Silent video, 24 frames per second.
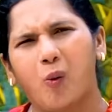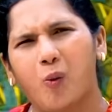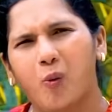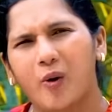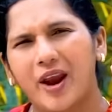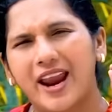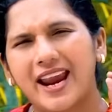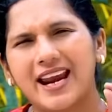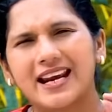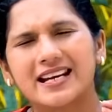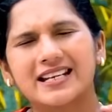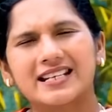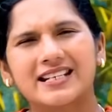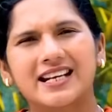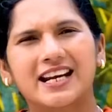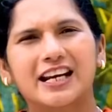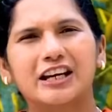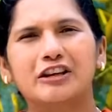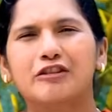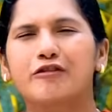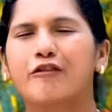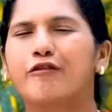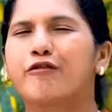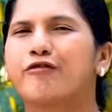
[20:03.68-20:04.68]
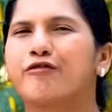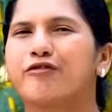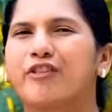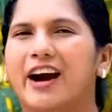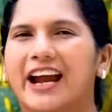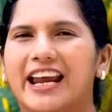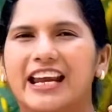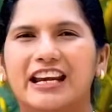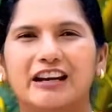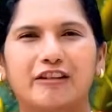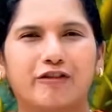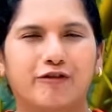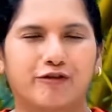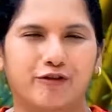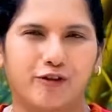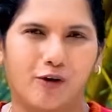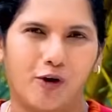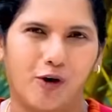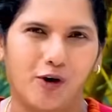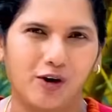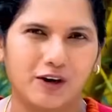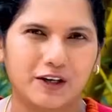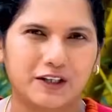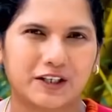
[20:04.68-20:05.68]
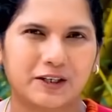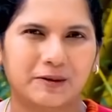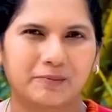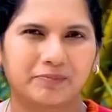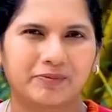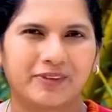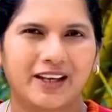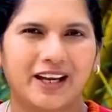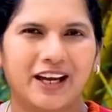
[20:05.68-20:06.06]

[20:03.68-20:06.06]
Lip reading: waiting to find fault.